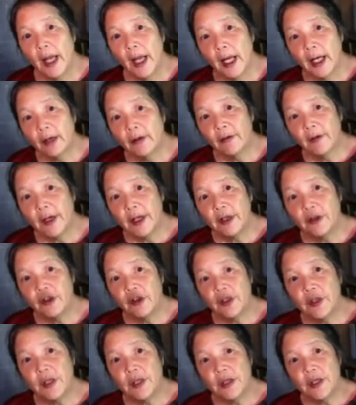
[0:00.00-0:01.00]

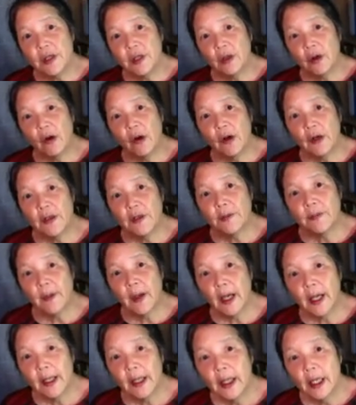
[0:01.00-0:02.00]
Aggravations are caused
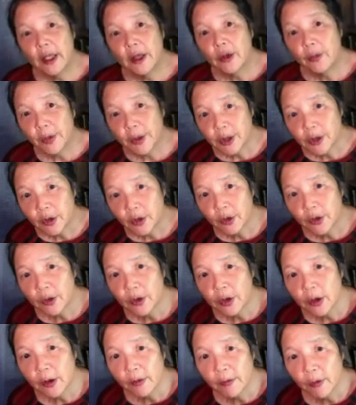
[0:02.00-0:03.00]
by the
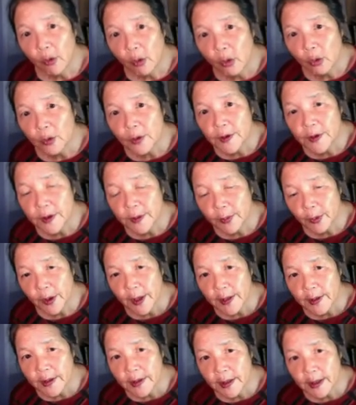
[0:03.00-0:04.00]
return of old
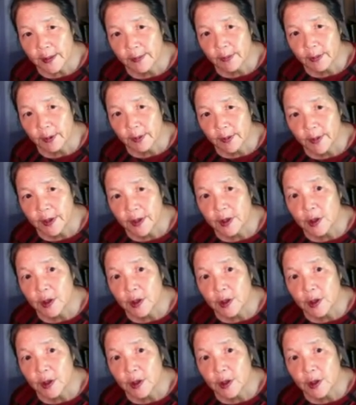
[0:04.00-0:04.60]
suppressed symptoms.